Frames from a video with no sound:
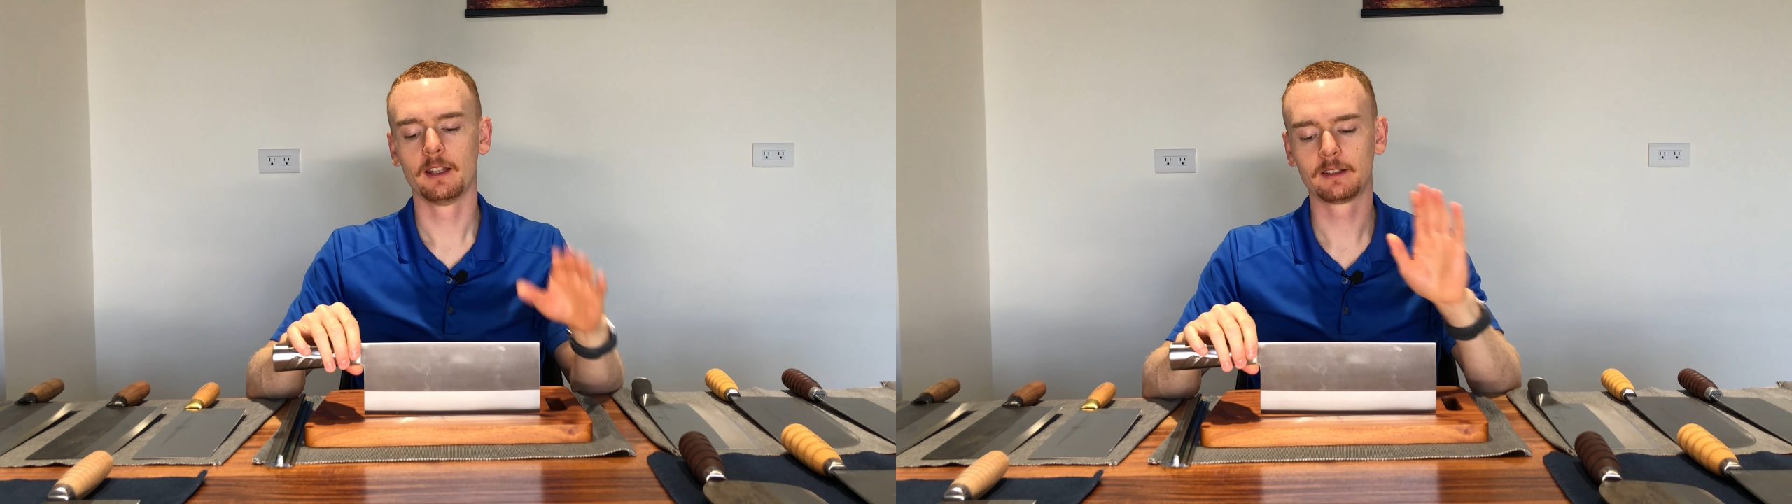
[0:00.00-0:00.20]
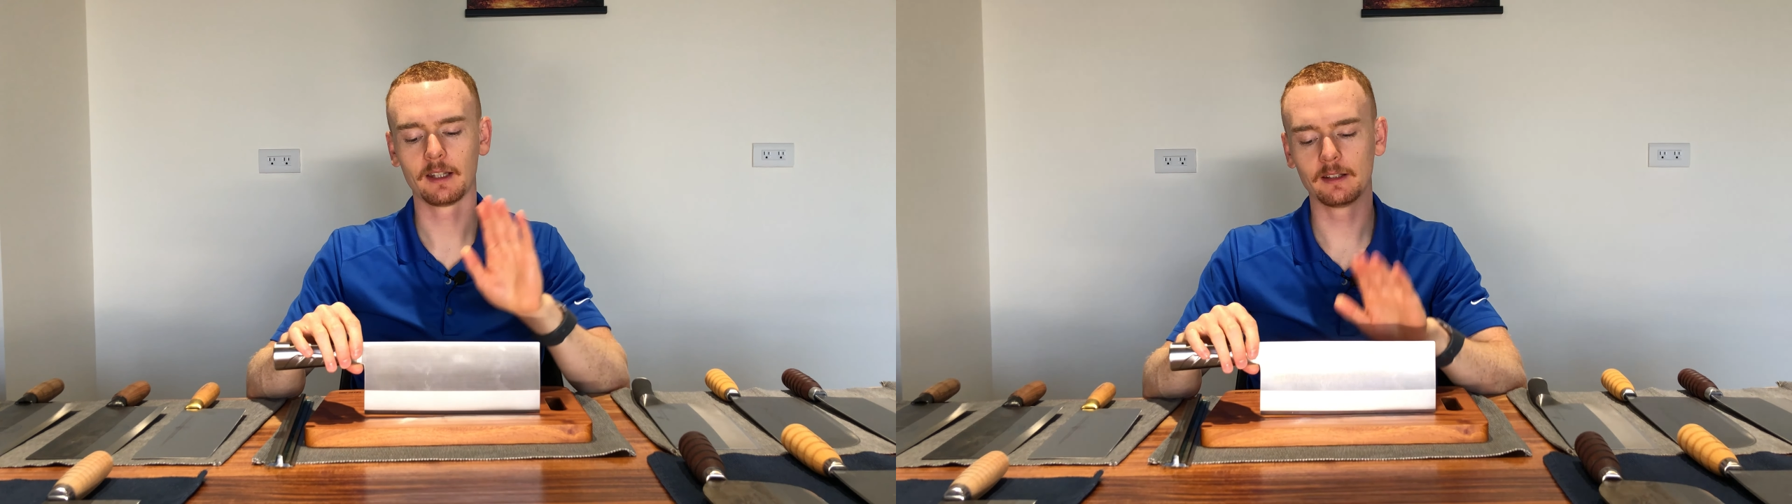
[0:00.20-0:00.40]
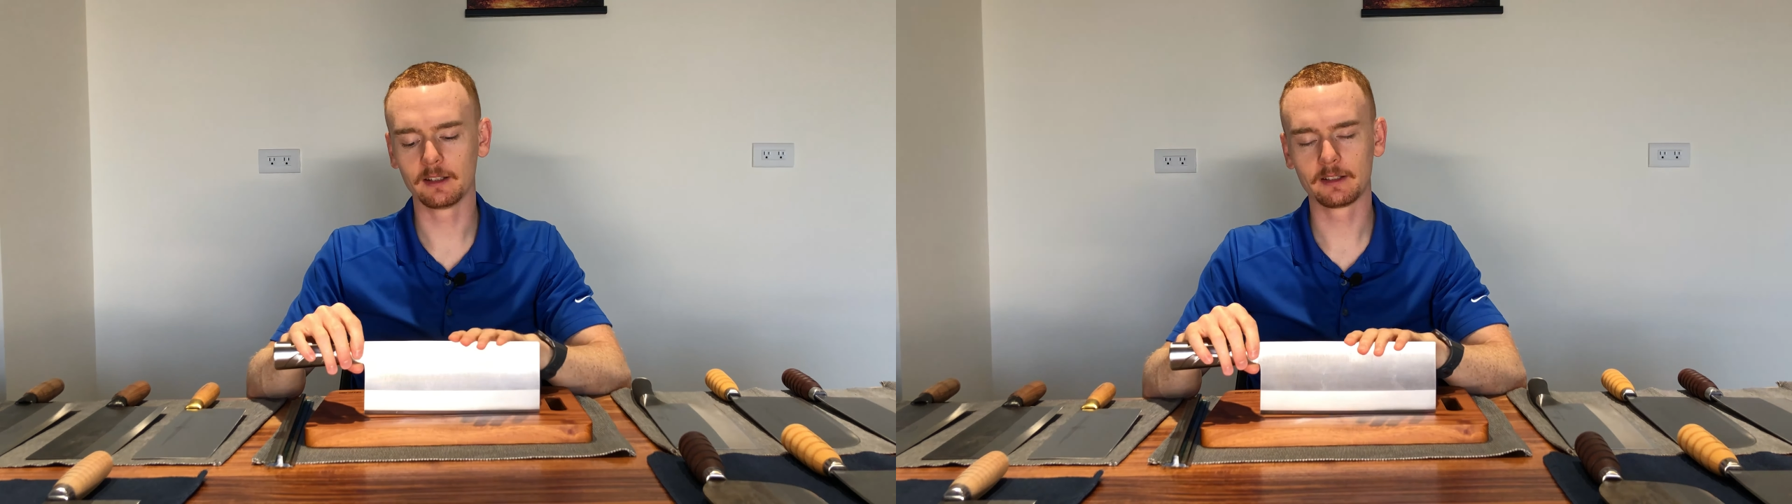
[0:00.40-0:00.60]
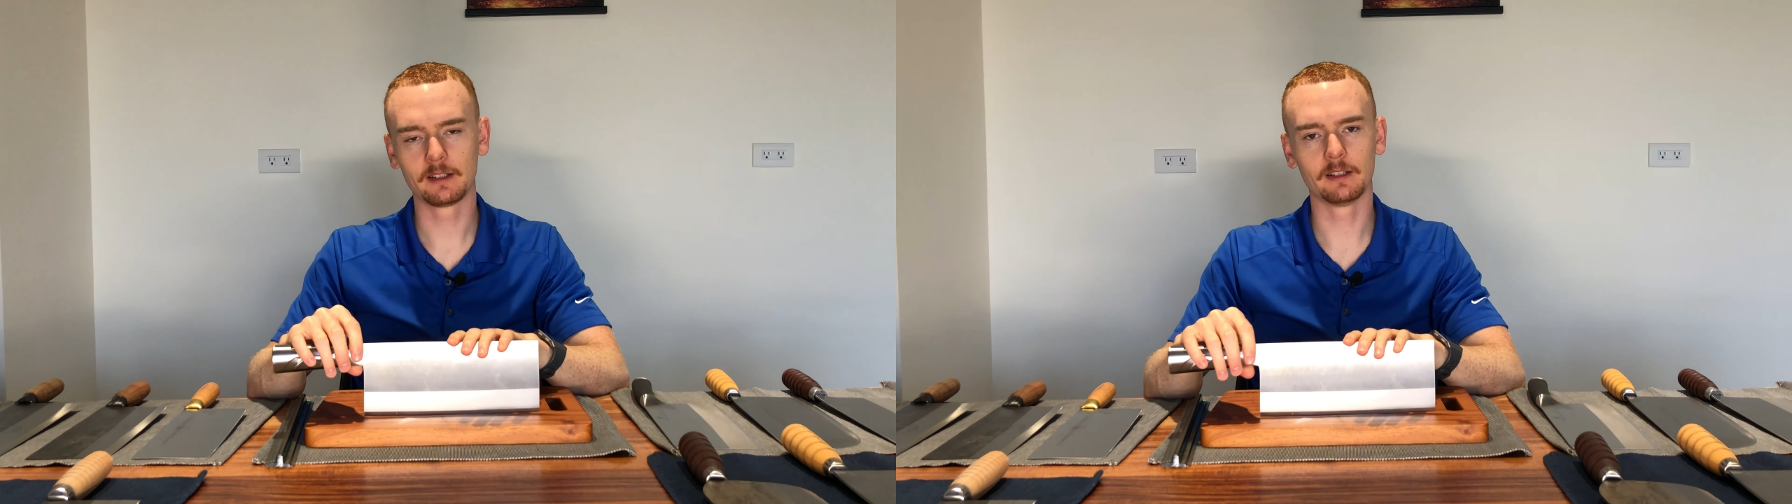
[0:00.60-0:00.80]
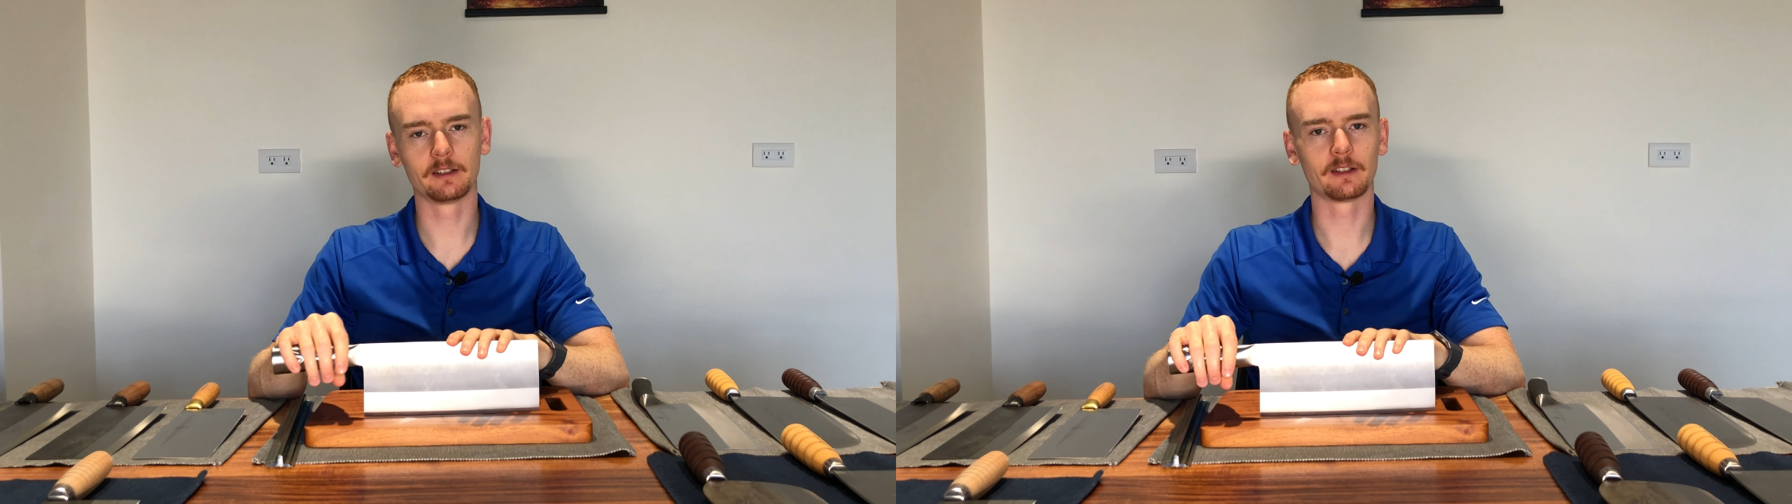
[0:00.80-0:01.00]
Stainless
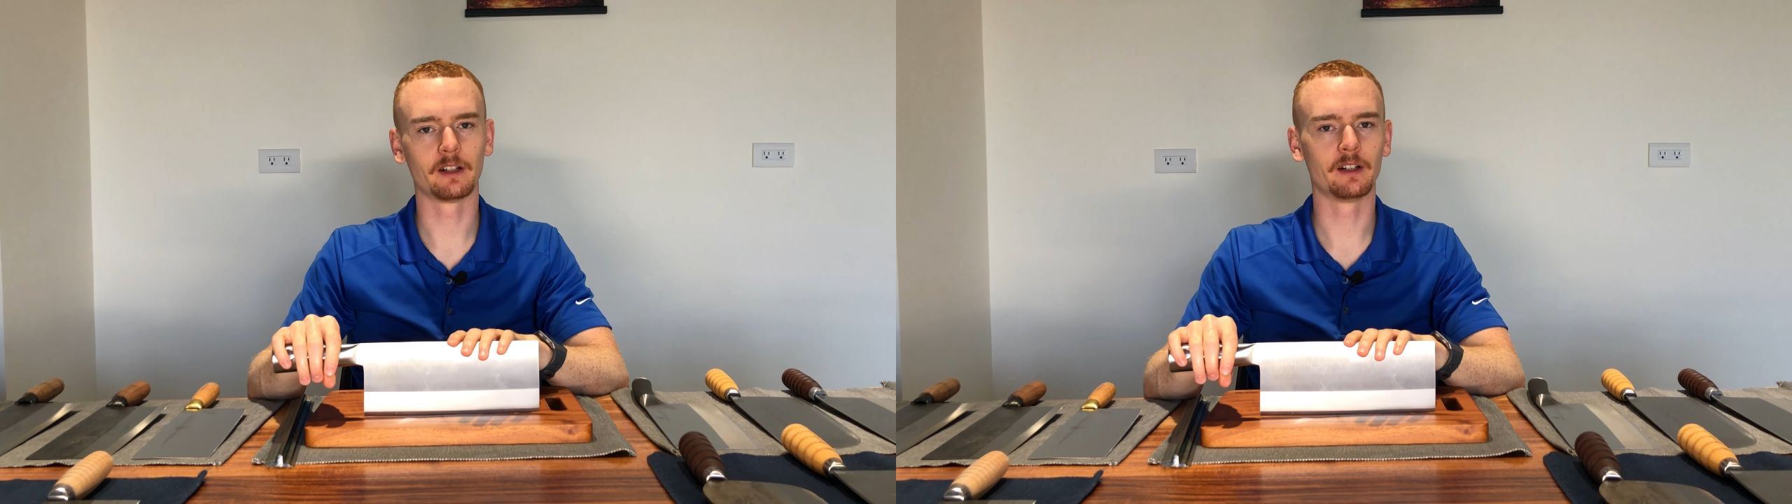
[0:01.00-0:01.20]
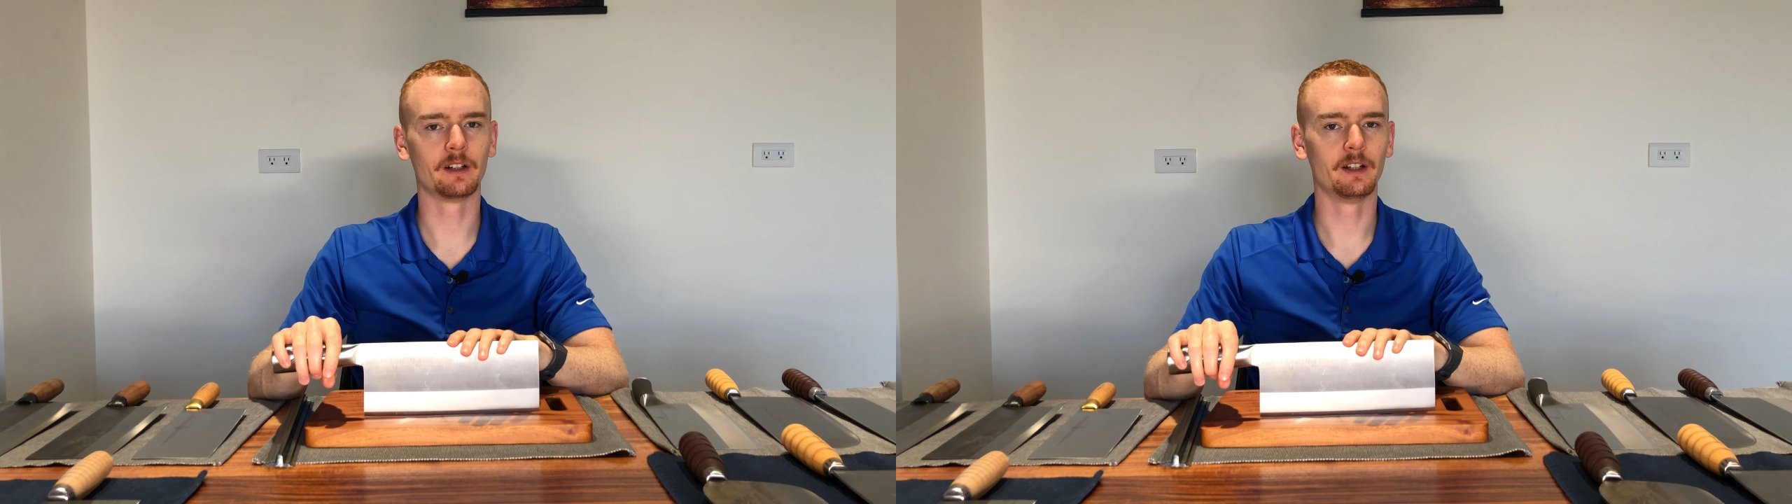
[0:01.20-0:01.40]
steels are